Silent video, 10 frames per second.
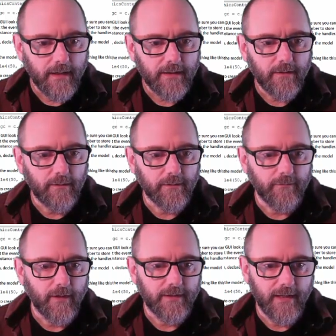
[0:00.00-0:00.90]
light
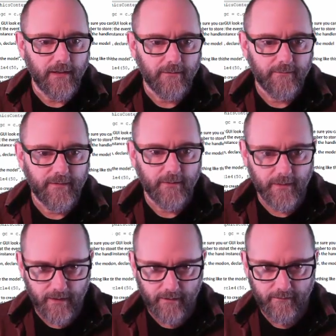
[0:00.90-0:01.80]
goldenrod yellow? There
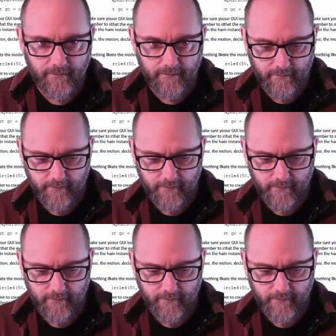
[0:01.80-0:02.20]
we go.